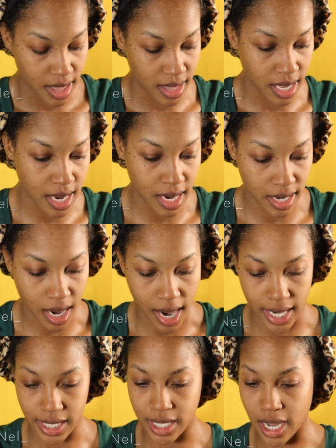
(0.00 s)
Then
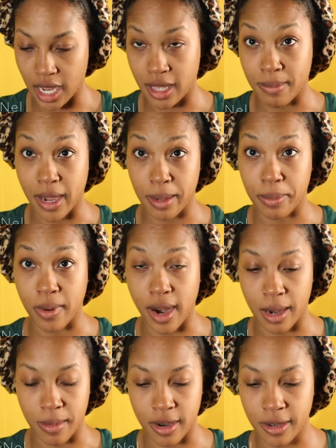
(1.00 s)
I take my
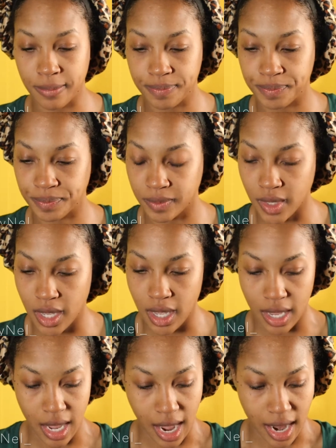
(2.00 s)
primer
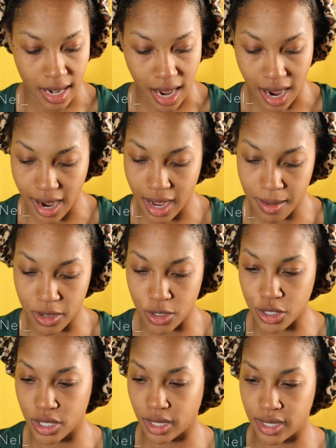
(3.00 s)
and I
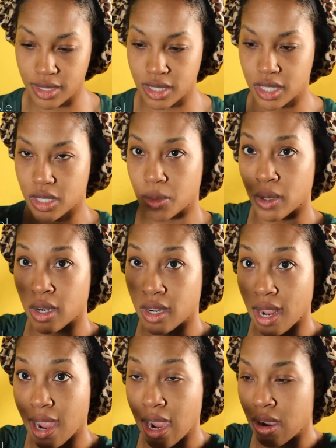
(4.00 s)
usually
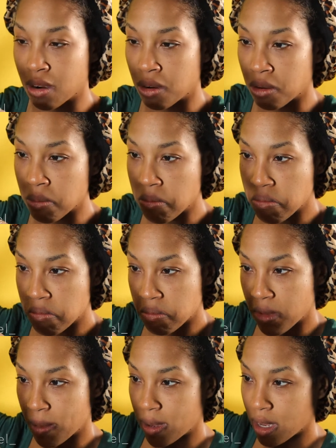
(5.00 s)
squirt out
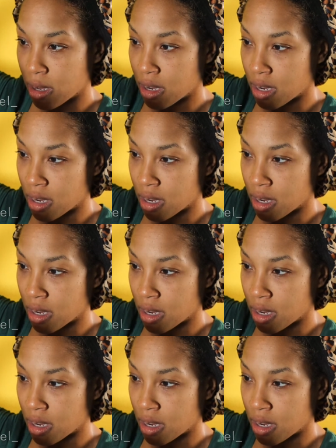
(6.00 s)
maybe